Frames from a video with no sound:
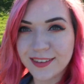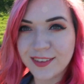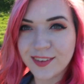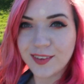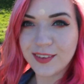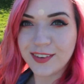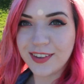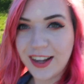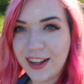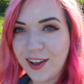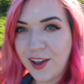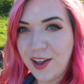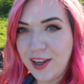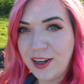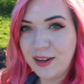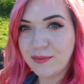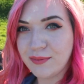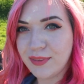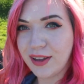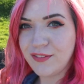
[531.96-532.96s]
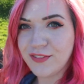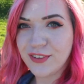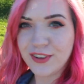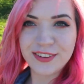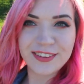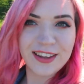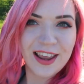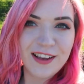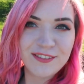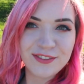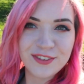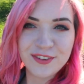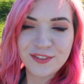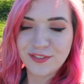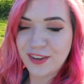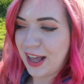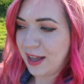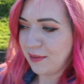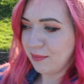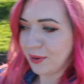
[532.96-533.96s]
So check out my first ever van